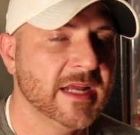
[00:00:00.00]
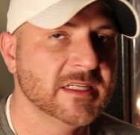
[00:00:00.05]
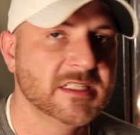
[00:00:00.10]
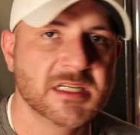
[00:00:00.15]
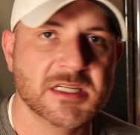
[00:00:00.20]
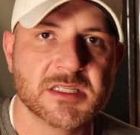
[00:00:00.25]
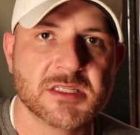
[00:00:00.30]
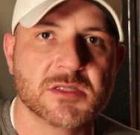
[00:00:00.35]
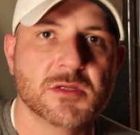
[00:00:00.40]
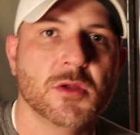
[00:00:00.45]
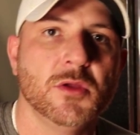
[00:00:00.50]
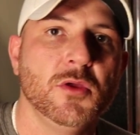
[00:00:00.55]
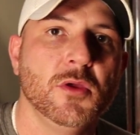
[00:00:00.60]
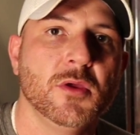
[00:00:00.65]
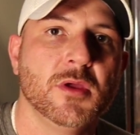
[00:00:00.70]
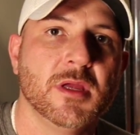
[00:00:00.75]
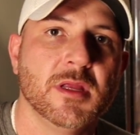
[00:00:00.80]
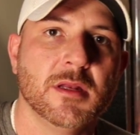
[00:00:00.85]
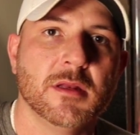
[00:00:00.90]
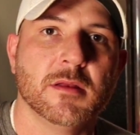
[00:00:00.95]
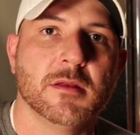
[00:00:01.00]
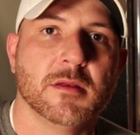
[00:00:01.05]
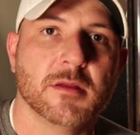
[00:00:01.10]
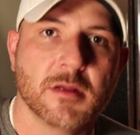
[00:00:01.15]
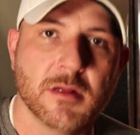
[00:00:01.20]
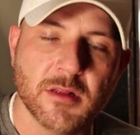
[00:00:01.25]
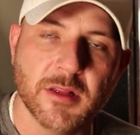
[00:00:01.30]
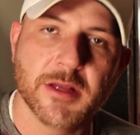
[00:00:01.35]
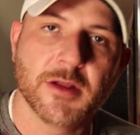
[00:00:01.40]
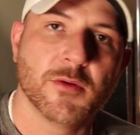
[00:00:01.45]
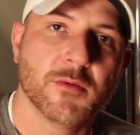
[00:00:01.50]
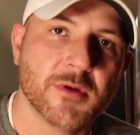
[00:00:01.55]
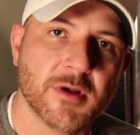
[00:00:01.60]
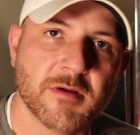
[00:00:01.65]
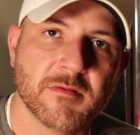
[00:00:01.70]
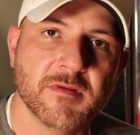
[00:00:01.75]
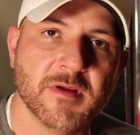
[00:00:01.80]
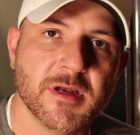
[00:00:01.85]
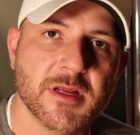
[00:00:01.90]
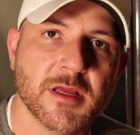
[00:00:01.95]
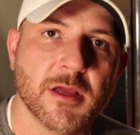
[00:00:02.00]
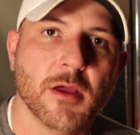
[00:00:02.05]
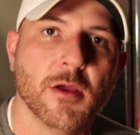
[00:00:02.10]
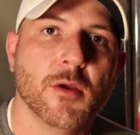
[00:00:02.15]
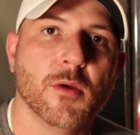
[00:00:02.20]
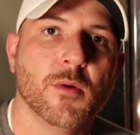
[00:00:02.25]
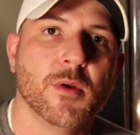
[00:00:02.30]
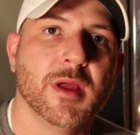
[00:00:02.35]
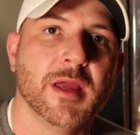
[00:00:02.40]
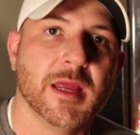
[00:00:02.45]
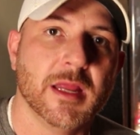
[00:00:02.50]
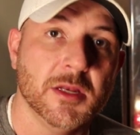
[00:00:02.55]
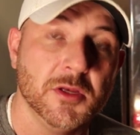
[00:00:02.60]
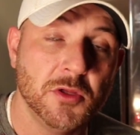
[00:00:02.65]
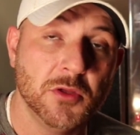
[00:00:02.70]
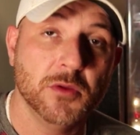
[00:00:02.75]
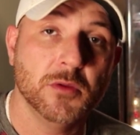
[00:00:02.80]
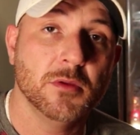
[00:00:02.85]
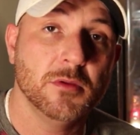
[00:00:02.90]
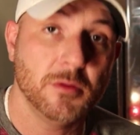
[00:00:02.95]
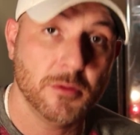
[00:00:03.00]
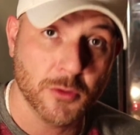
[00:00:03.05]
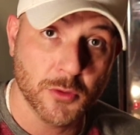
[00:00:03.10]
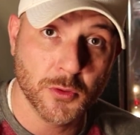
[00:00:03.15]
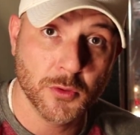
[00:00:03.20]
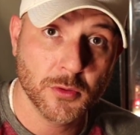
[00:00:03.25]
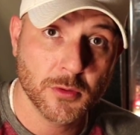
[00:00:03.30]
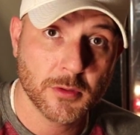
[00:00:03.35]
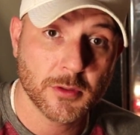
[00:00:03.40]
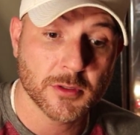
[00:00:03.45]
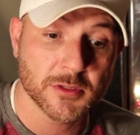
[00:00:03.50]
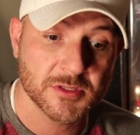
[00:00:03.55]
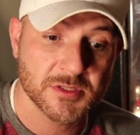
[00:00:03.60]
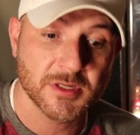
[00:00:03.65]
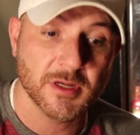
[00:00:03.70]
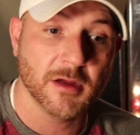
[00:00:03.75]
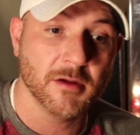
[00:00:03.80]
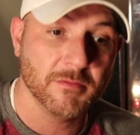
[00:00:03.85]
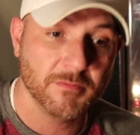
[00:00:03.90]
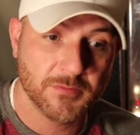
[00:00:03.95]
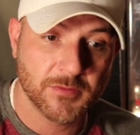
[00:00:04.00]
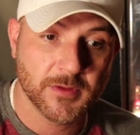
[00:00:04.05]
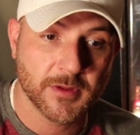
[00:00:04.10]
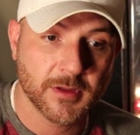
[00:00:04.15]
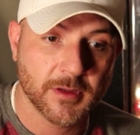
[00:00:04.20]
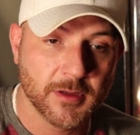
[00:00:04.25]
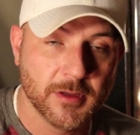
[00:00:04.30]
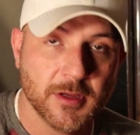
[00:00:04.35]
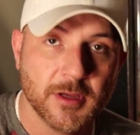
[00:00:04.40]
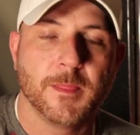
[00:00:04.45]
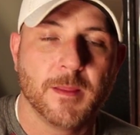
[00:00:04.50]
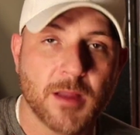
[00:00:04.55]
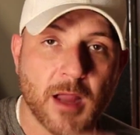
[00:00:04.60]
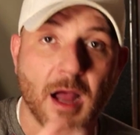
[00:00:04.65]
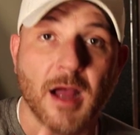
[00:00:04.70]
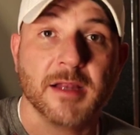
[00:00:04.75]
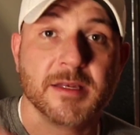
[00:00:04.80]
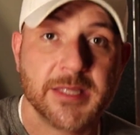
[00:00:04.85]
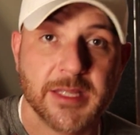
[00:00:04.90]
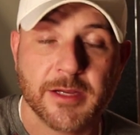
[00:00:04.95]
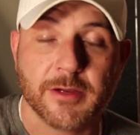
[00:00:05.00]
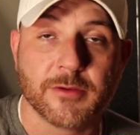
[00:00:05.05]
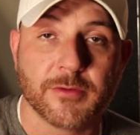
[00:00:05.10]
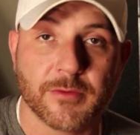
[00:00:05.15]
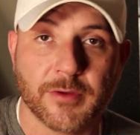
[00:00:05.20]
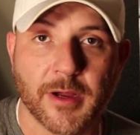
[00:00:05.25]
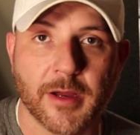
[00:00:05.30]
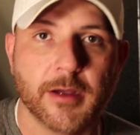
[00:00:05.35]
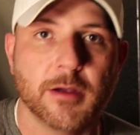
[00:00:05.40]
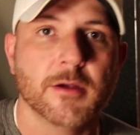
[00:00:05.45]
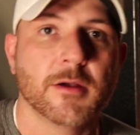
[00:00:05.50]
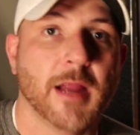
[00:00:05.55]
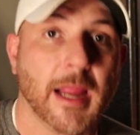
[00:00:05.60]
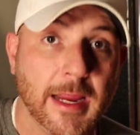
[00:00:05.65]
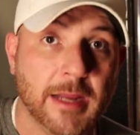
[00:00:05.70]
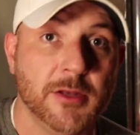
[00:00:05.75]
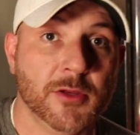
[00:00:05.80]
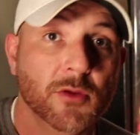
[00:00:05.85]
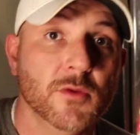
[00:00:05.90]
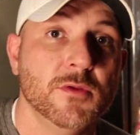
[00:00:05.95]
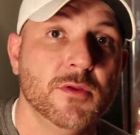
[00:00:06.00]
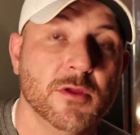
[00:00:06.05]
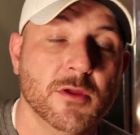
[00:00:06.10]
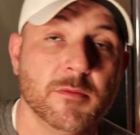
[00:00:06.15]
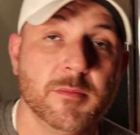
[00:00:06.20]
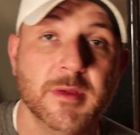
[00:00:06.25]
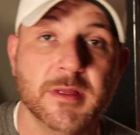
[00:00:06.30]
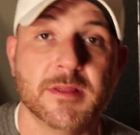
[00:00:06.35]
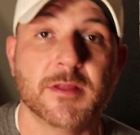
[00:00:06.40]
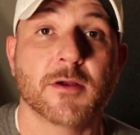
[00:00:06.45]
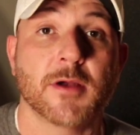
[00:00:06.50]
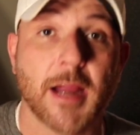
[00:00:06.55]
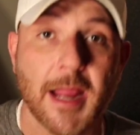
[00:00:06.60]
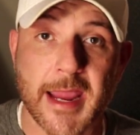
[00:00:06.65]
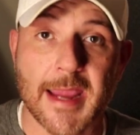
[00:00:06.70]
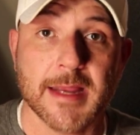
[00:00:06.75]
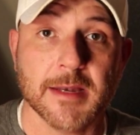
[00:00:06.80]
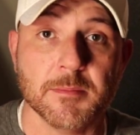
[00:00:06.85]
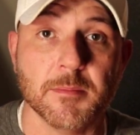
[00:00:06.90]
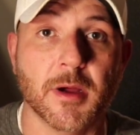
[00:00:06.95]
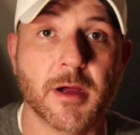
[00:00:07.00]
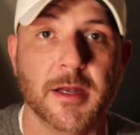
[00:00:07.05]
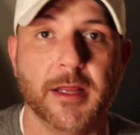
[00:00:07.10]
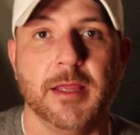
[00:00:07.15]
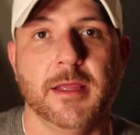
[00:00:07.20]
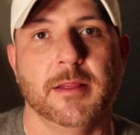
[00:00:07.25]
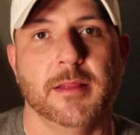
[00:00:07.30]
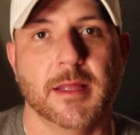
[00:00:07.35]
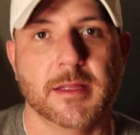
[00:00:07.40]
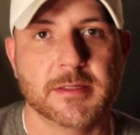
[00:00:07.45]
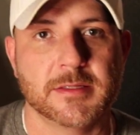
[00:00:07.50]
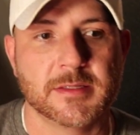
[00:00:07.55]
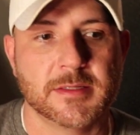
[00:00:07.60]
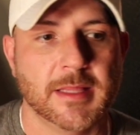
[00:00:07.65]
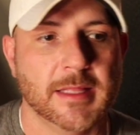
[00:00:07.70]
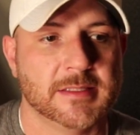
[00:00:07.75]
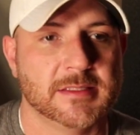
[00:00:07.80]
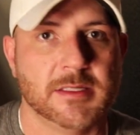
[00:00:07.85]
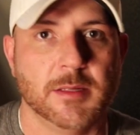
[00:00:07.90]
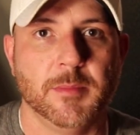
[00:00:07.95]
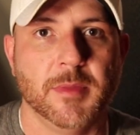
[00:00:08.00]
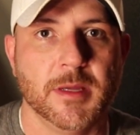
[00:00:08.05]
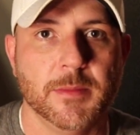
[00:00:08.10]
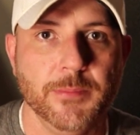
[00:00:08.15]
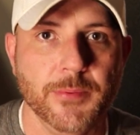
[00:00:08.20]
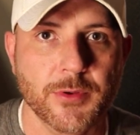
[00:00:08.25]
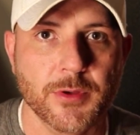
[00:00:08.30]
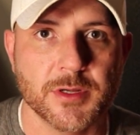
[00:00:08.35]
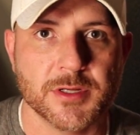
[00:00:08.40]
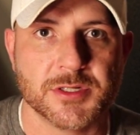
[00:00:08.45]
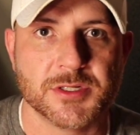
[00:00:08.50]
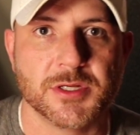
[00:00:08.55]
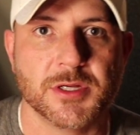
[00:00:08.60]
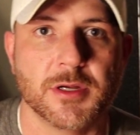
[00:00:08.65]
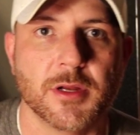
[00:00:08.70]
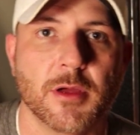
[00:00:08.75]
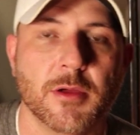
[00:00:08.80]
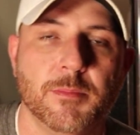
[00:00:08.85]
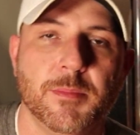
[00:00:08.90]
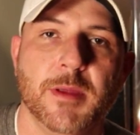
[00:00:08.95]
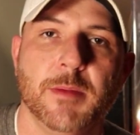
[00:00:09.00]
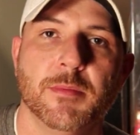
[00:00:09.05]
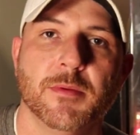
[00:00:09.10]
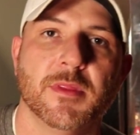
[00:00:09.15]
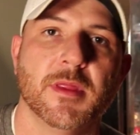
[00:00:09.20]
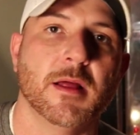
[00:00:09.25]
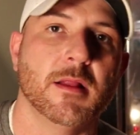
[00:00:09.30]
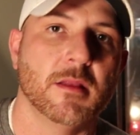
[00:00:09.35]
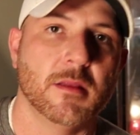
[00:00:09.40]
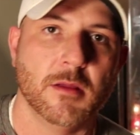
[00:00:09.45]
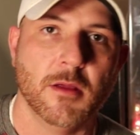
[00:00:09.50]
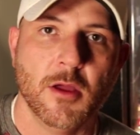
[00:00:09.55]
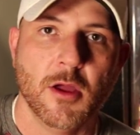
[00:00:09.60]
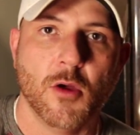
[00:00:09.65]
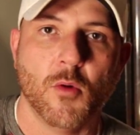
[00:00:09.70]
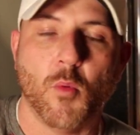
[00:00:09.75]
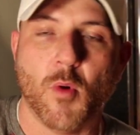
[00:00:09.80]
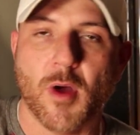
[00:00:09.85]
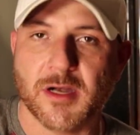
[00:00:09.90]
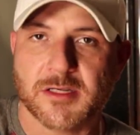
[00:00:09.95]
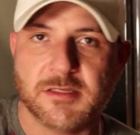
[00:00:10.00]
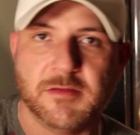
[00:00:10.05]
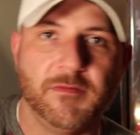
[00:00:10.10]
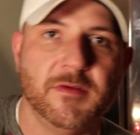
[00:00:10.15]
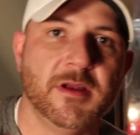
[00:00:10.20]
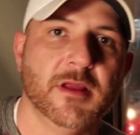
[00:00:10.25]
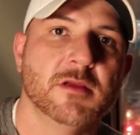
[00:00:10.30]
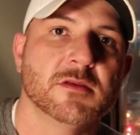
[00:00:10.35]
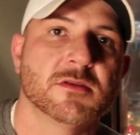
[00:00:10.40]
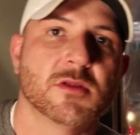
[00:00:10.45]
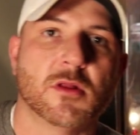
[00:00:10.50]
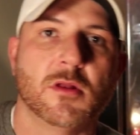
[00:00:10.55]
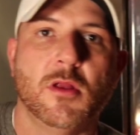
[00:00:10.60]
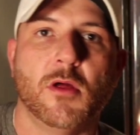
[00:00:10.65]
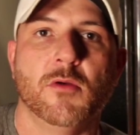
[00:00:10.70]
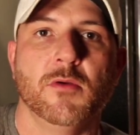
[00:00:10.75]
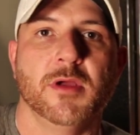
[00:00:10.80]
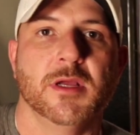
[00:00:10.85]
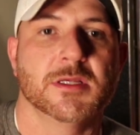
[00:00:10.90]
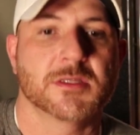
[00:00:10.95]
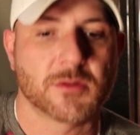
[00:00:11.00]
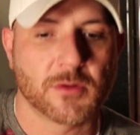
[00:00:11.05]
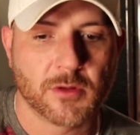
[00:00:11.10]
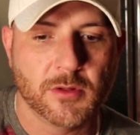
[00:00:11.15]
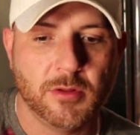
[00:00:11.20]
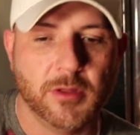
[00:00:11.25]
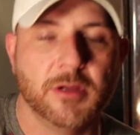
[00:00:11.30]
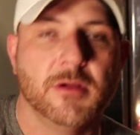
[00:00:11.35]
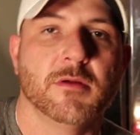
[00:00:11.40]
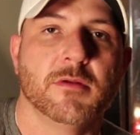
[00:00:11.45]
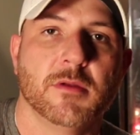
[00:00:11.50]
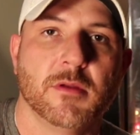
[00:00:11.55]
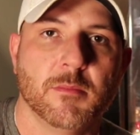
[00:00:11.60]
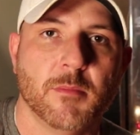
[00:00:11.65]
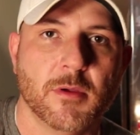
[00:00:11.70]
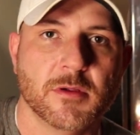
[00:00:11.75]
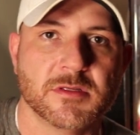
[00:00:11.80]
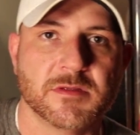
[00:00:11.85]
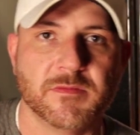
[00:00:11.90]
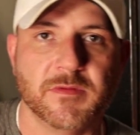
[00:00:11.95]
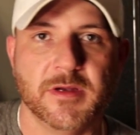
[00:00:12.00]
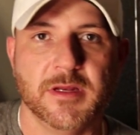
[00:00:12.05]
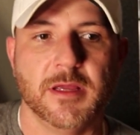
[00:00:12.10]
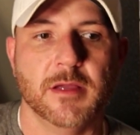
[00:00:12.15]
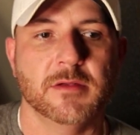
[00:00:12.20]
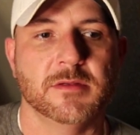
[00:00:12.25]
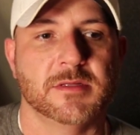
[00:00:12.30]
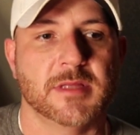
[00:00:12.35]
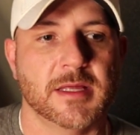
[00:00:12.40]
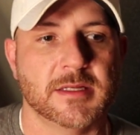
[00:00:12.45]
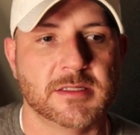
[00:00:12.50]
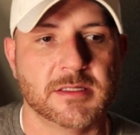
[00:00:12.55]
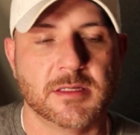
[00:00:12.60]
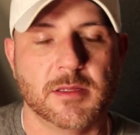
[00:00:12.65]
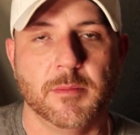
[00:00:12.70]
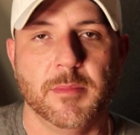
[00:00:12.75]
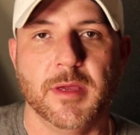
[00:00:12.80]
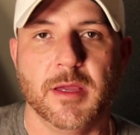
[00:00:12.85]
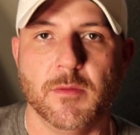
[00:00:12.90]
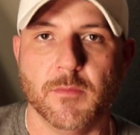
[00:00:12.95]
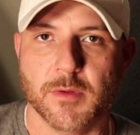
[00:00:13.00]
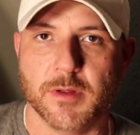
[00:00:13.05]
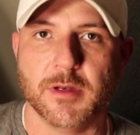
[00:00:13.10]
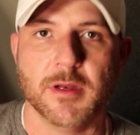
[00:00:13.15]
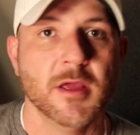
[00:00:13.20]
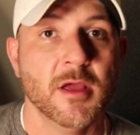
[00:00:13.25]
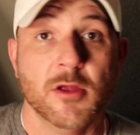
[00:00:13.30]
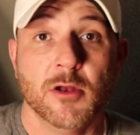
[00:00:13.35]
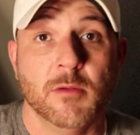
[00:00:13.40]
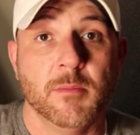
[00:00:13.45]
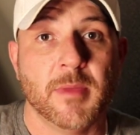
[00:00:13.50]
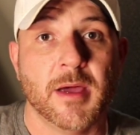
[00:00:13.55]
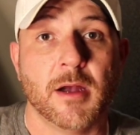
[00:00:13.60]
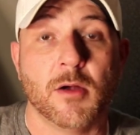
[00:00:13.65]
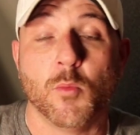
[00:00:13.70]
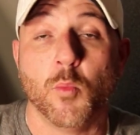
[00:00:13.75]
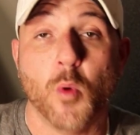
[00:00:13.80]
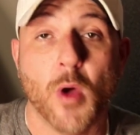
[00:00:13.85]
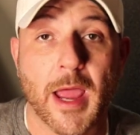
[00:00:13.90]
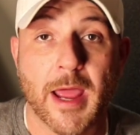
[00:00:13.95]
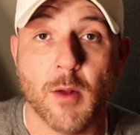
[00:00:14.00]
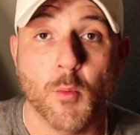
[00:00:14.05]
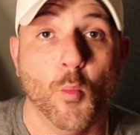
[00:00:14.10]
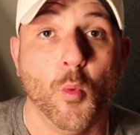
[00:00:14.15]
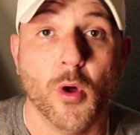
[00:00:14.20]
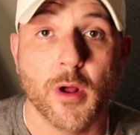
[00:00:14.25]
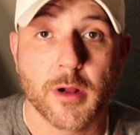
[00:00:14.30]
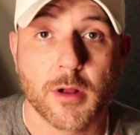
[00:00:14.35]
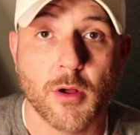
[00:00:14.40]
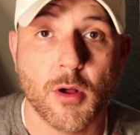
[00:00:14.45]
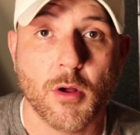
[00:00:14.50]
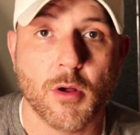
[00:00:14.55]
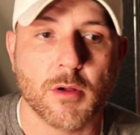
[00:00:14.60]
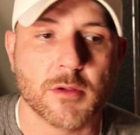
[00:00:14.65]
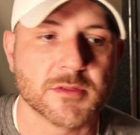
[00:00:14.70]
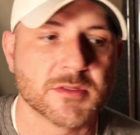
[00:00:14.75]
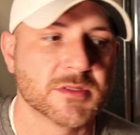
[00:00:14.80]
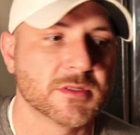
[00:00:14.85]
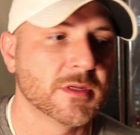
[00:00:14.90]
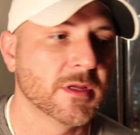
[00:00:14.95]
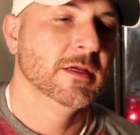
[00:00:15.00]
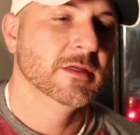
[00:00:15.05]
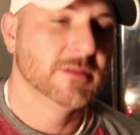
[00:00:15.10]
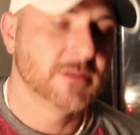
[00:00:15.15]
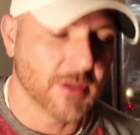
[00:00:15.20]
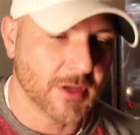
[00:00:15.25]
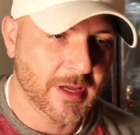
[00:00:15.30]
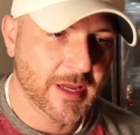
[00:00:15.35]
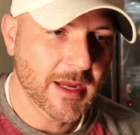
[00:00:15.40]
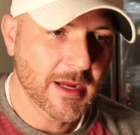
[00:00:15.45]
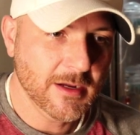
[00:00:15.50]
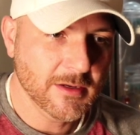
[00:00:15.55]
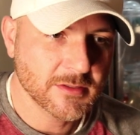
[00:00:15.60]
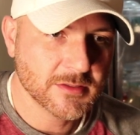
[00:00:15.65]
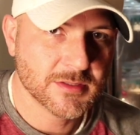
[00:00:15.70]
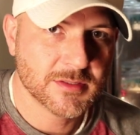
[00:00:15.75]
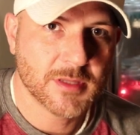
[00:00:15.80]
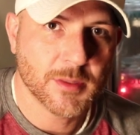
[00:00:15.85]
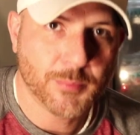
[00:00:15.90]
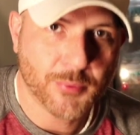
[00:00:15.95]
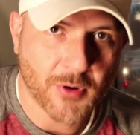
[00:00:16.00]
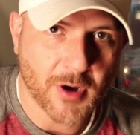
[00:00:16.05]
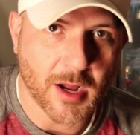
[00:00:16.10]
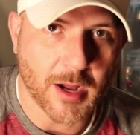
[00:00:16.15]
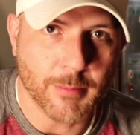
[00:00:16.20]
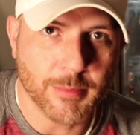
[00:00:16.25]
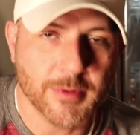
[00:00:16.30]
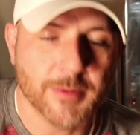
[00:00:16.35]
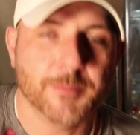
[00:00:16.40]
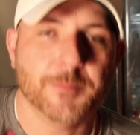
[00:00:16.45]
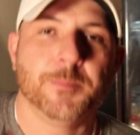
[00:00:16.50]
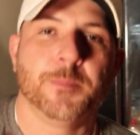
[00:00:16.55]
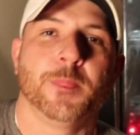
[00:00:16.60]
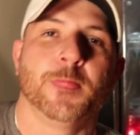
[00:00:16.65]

just so you can click on their video and you you yourself the content creator and YouTube get their ad money that's that's the big push you know people that watch the videos the longest or click on the most videos that's the big one no matter what, at what cost so here's the problem